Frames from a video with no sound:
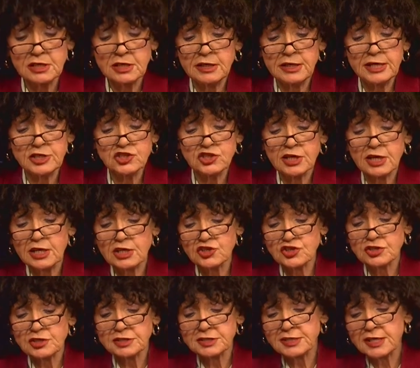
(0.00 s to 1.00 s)
in
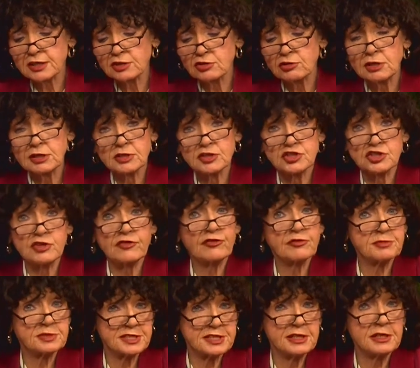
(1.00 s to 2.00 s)
Educational Technology
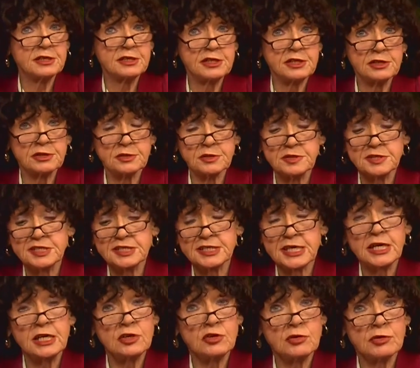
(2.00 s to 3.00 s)
from San Diego
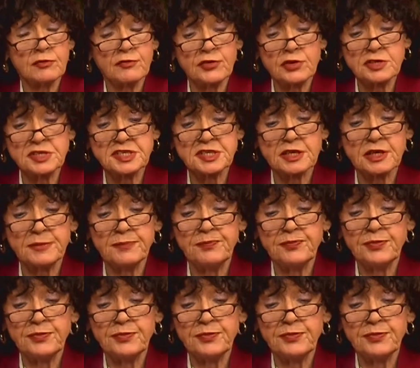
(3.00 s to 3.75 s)
State University.